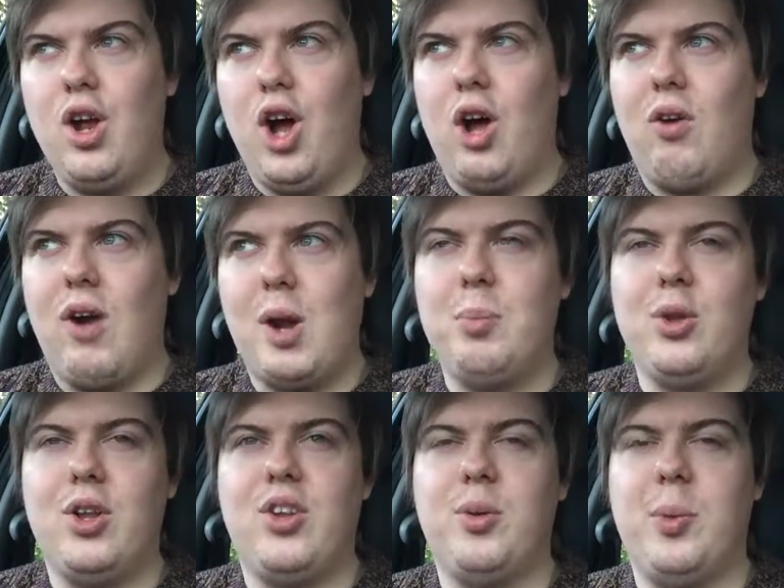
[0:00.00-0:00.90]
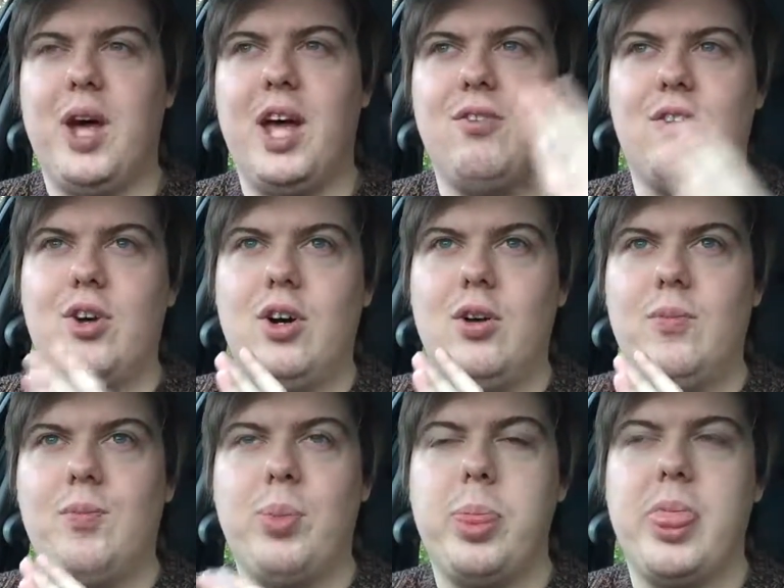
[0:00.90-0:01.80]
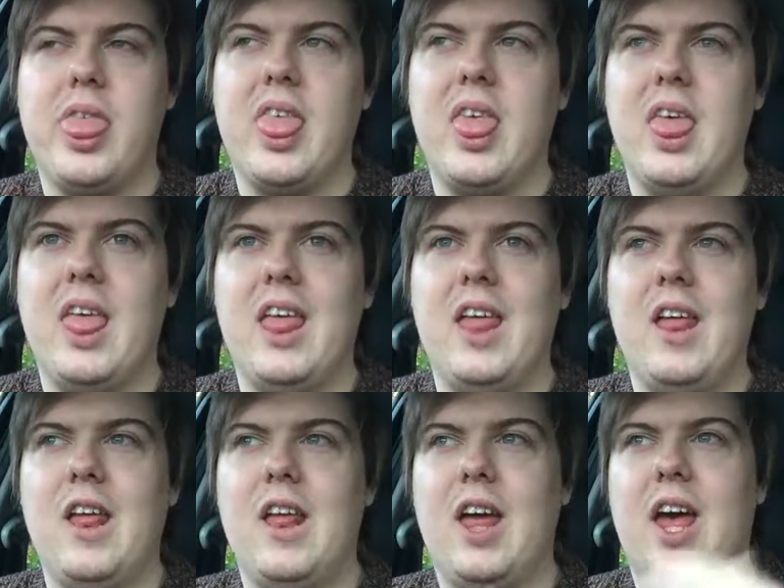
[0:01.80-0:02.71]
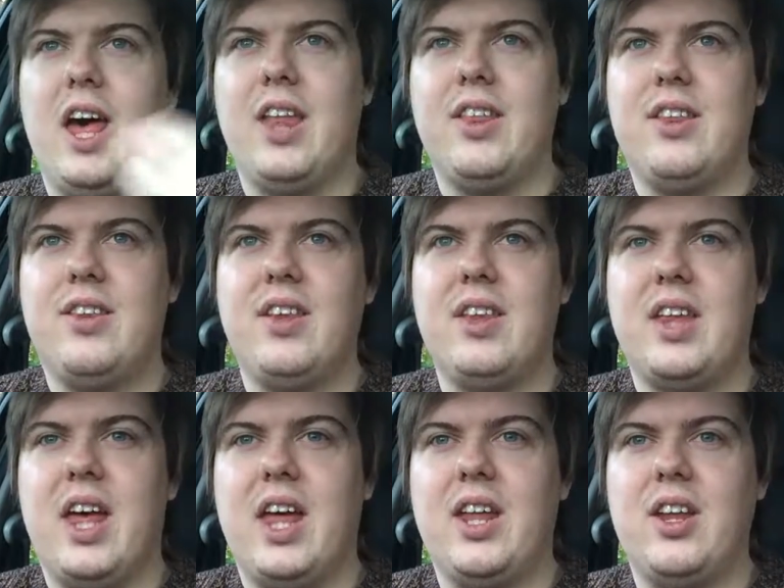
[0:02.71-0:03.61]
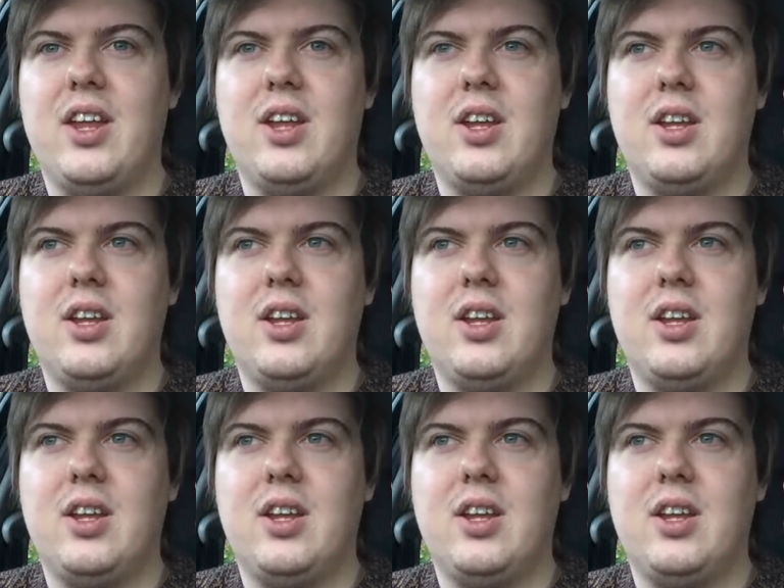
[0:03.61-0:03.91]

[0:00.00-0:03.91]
got a grandmother to buy for, and then